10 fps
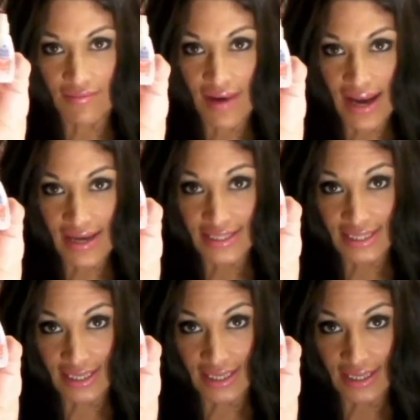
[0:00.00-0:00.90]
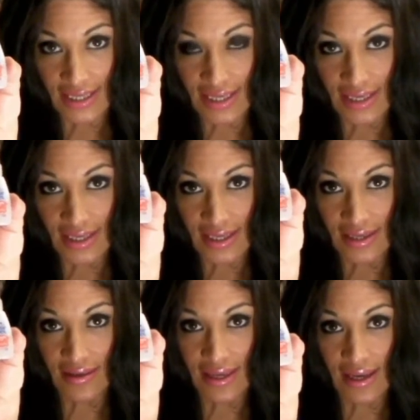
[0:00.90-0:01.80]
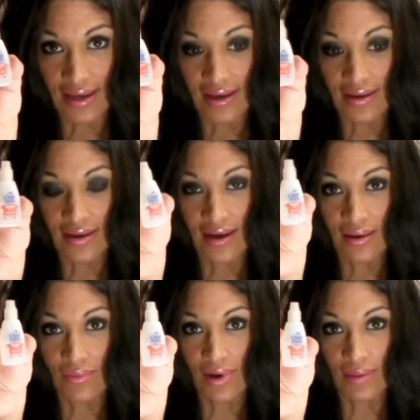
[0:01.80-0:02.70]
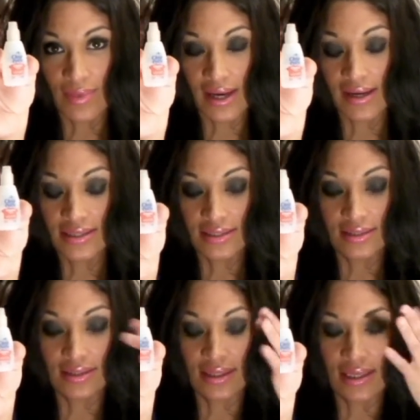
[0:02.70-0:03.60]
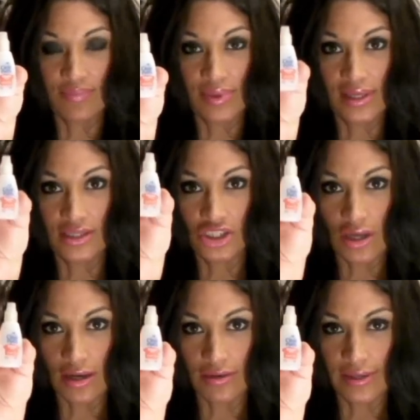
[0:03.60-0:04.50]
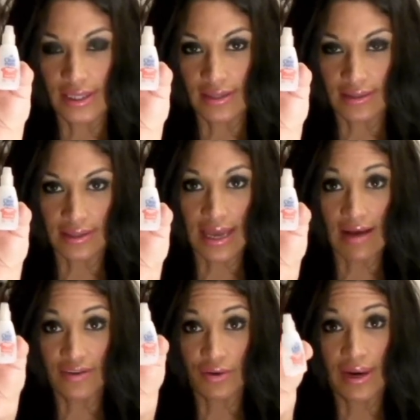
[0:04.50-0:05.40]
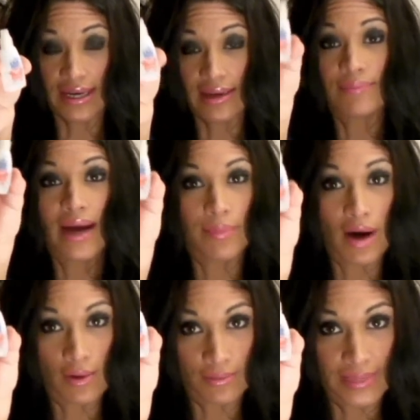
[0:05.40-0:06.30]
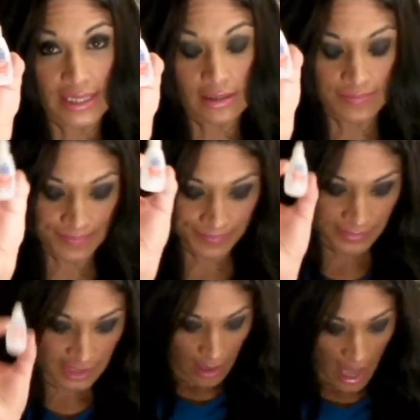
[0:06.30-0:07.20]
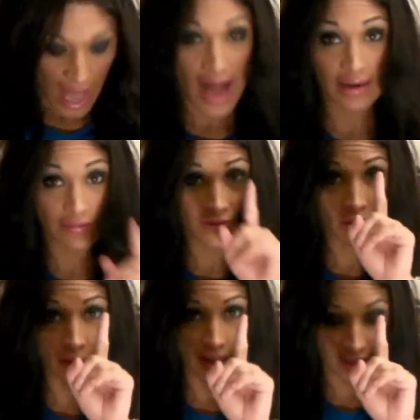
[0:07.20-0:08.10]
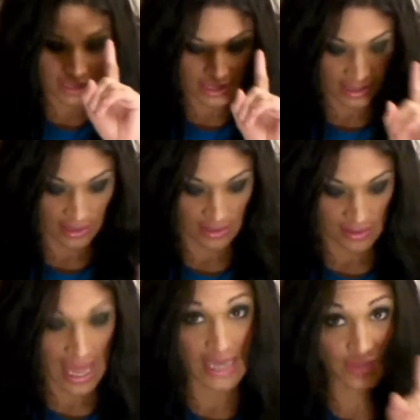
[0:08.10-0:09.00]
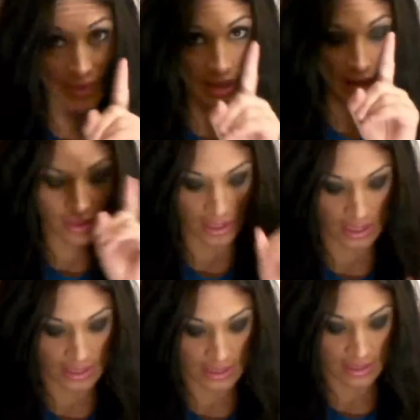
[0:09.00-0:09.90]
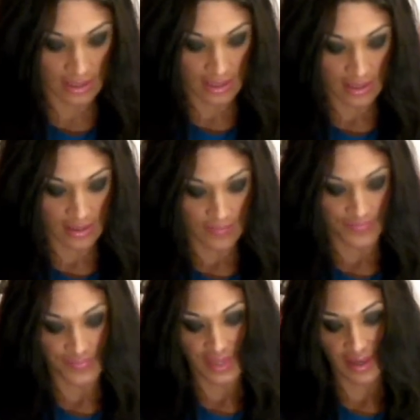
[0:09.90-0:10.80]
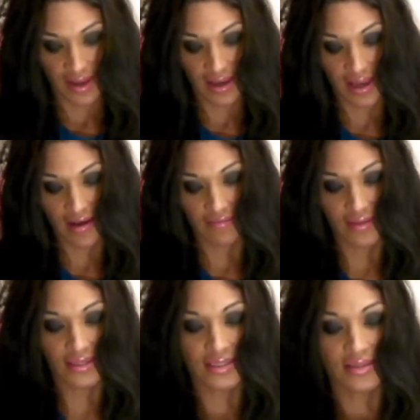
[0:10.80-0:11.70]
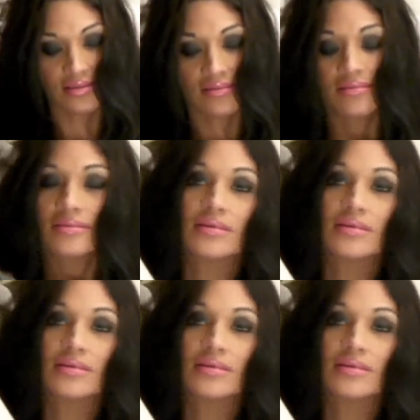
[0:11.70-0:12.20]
Visine. Okay? I don't want my eyes to look like bloodshot or anything after I eat my model meal. And of course, last but not least, I have this little,